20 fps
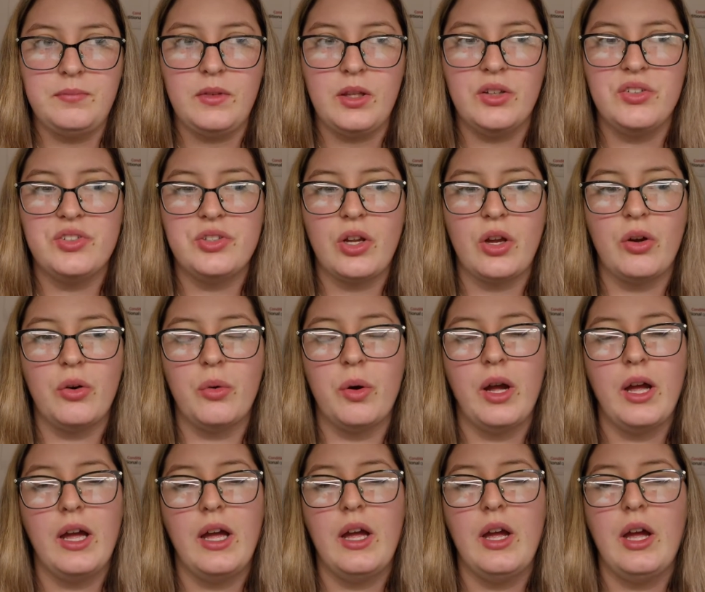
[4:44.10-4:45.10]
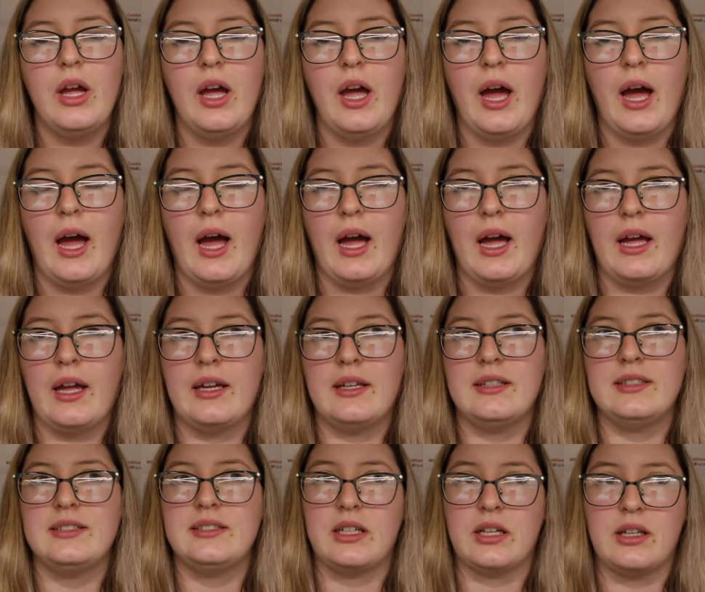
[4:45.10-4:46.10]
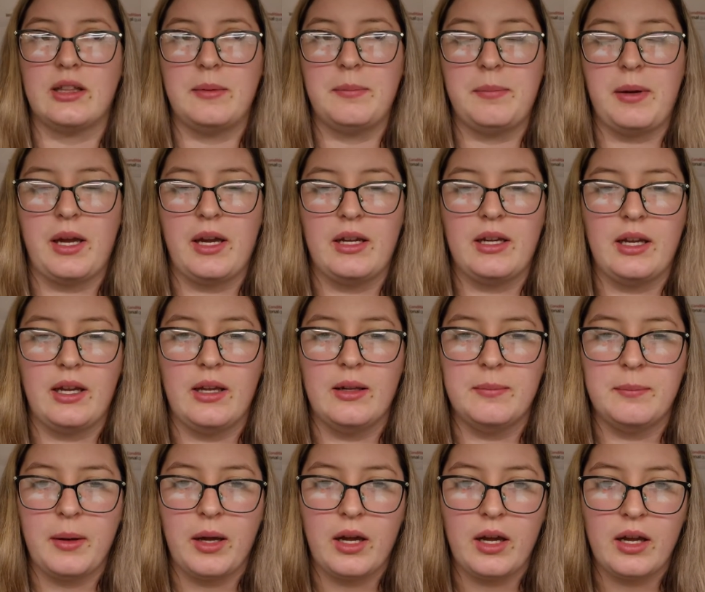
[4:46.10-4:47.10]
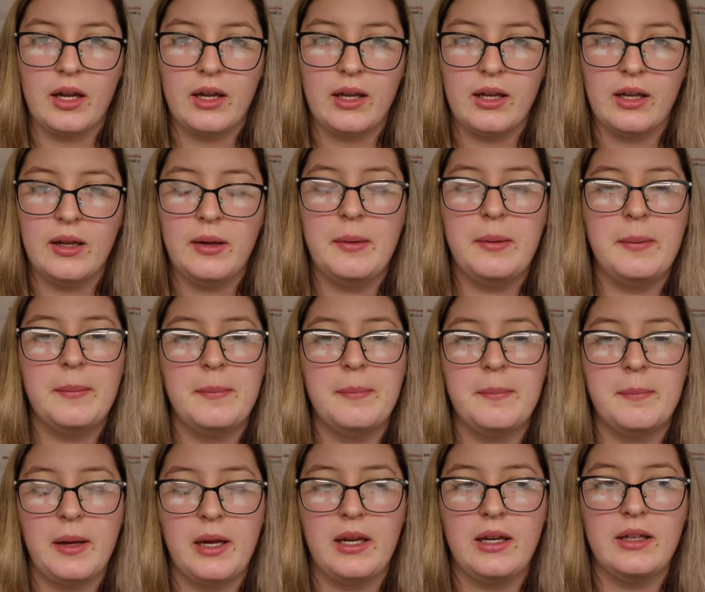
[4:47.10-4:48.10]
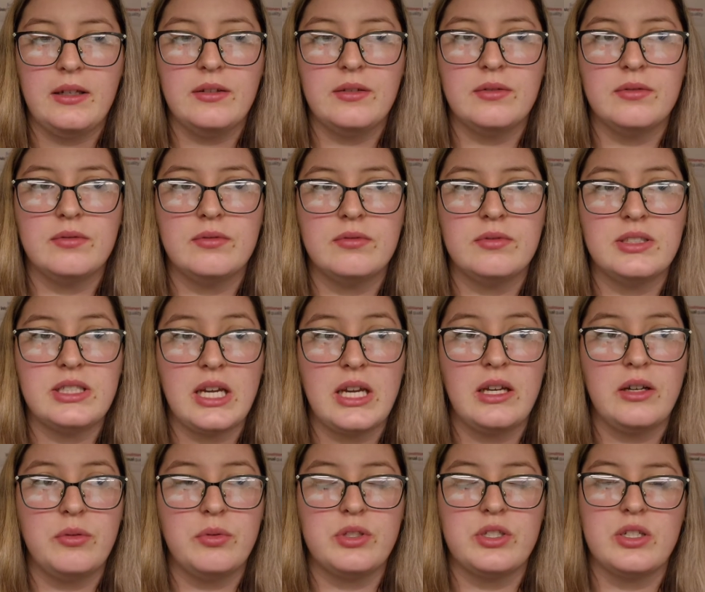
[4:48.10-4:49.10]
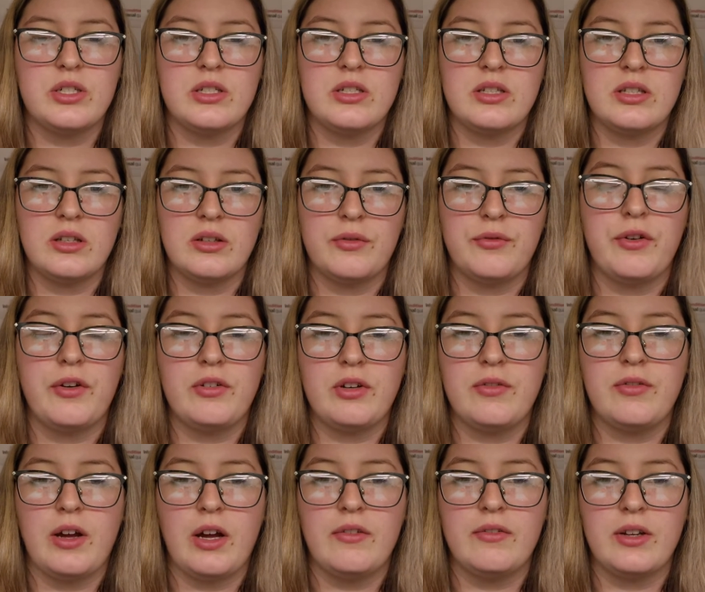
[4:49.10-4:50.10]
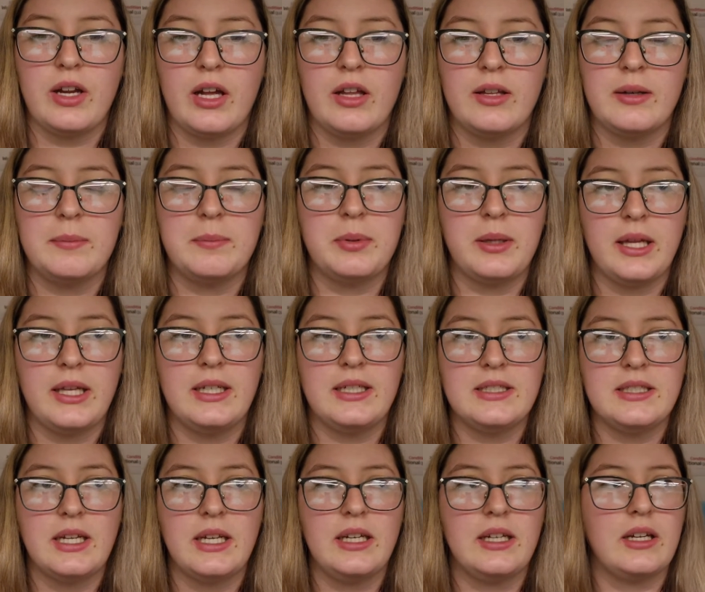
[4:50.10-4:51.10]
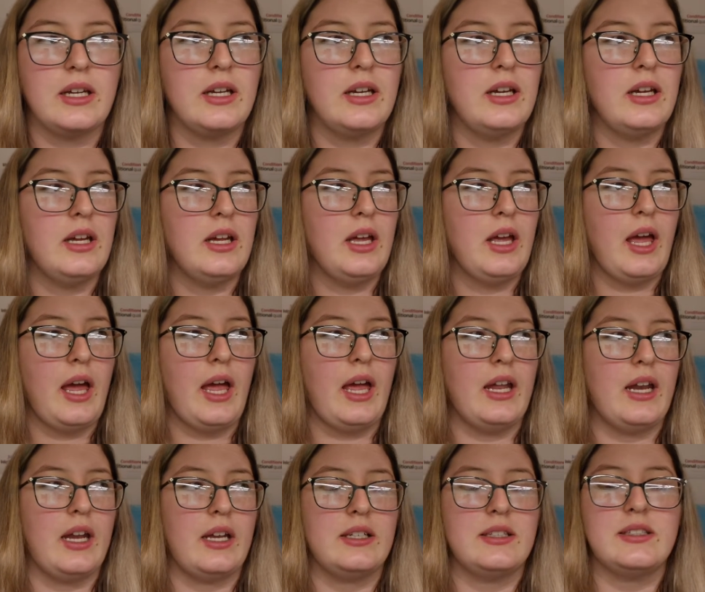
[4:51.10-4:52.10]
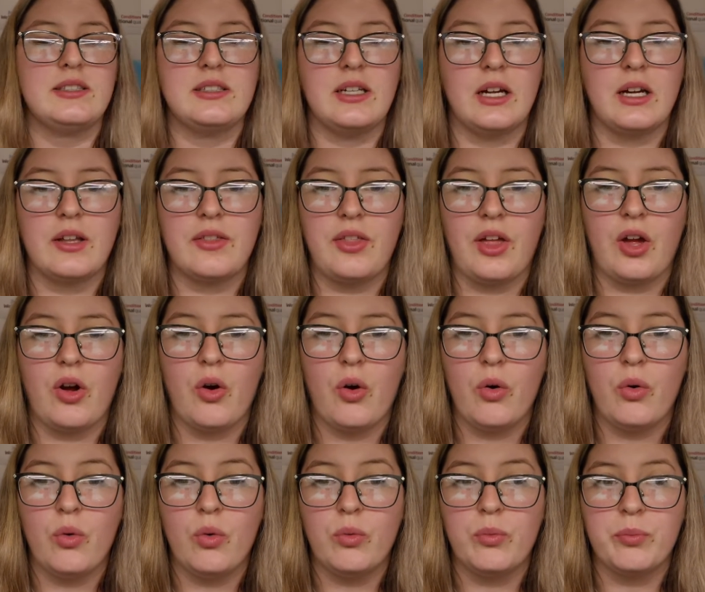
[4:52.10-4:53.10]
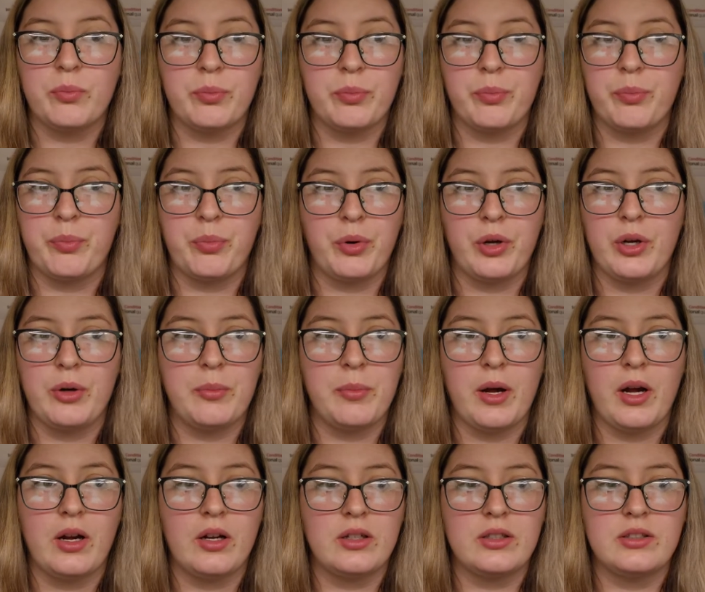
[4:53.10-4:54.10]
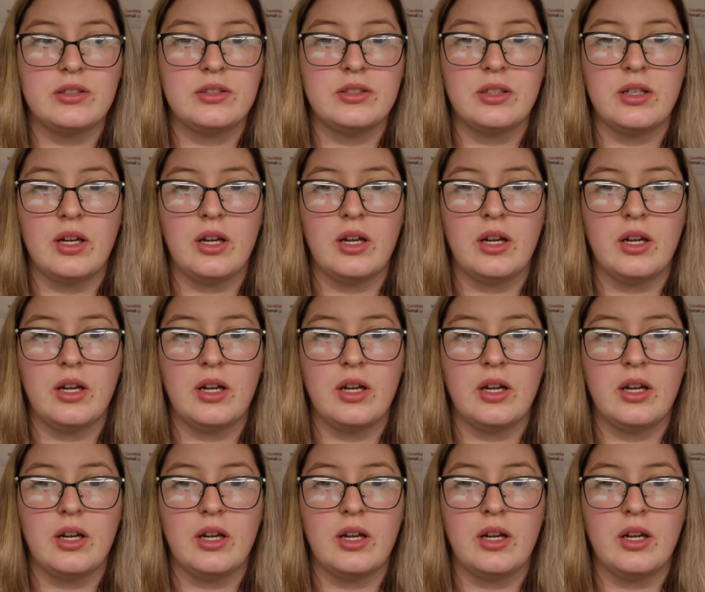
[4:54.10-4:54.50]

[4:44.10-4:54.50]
So I stuck them back in my main tank, which is the 55-gallon planted tank, and I stuck that whole breeder box